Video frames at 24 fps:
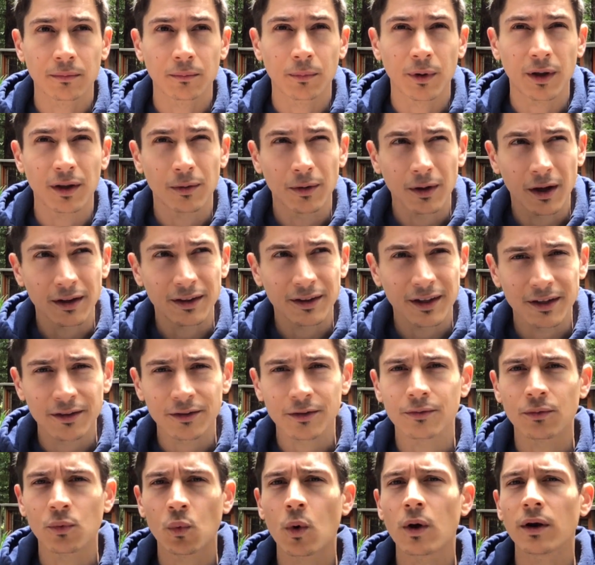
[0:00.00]
But a sense
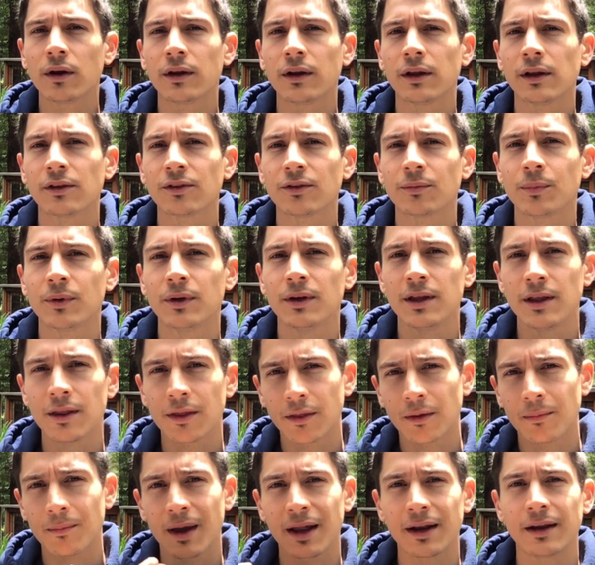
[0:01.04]
of oneness beneath
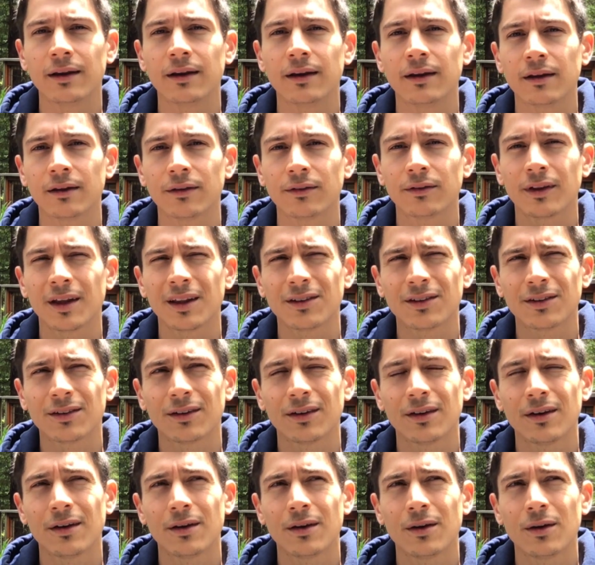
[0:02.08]
the manyness, that's
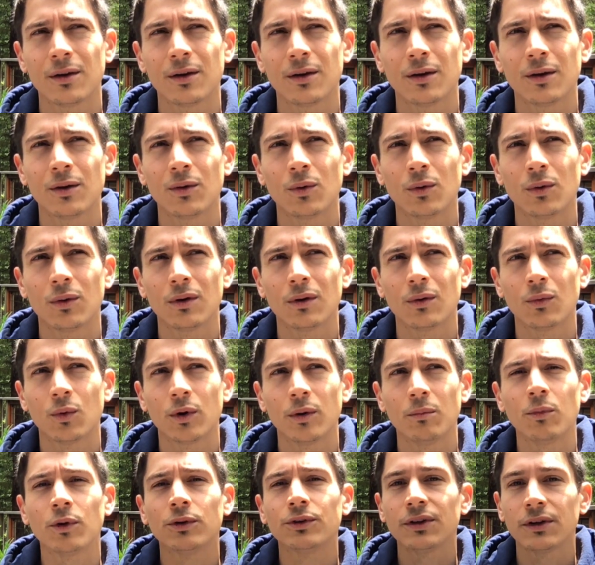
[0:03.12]

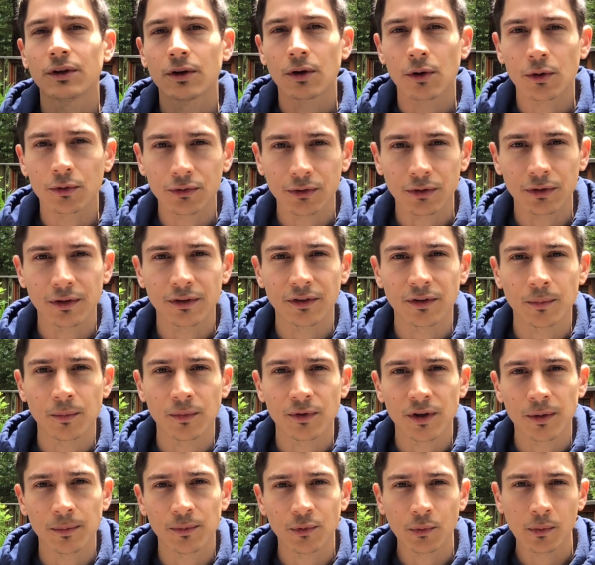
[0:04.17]
what multiculturalism
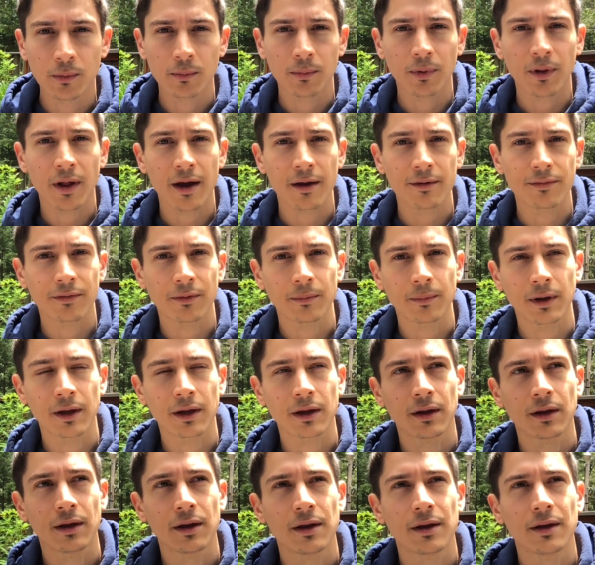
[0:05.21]
seems to imply for me.
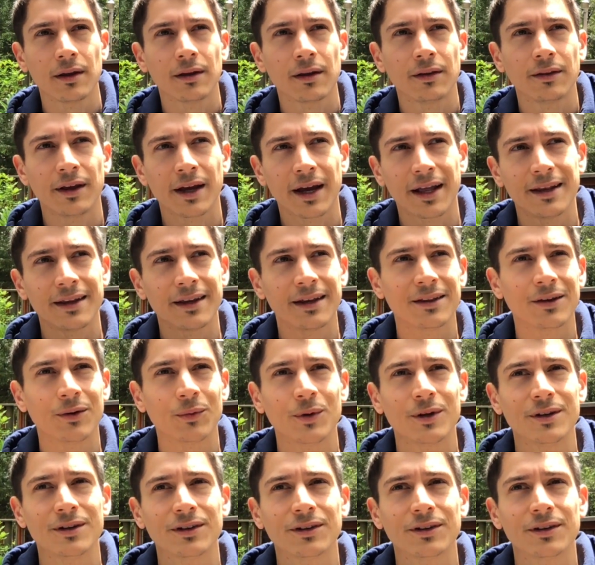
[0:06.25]
The idea that
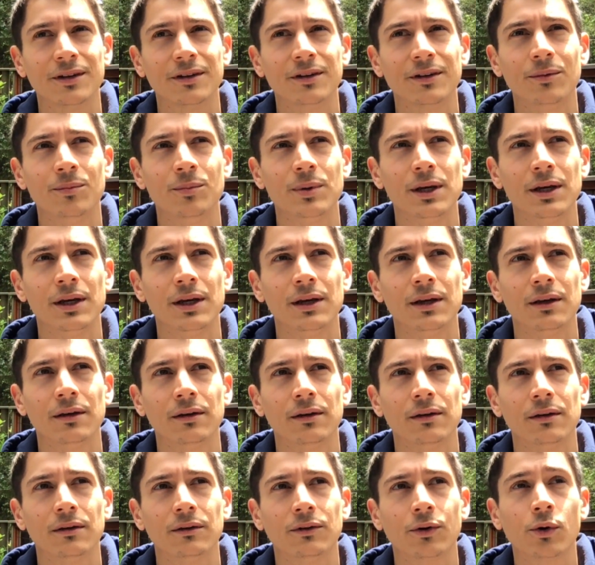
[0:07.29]
we just need to be
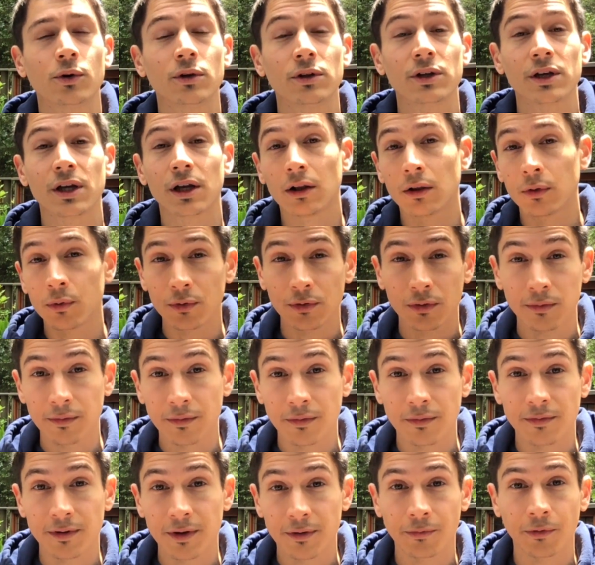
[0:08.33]
totally inclusive
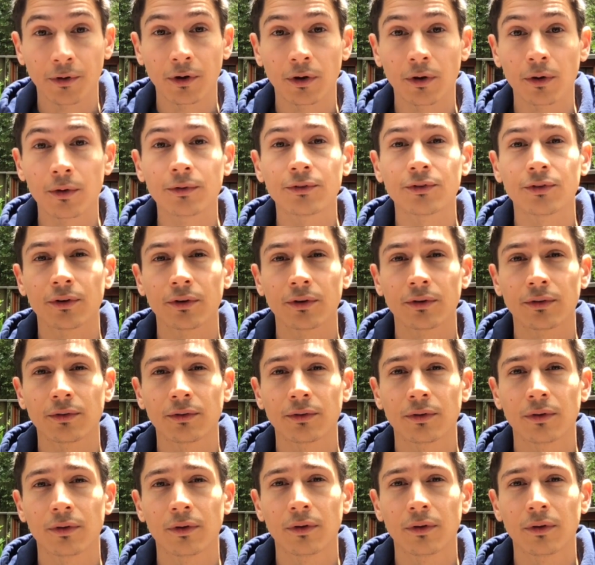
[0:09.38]
of different cultures,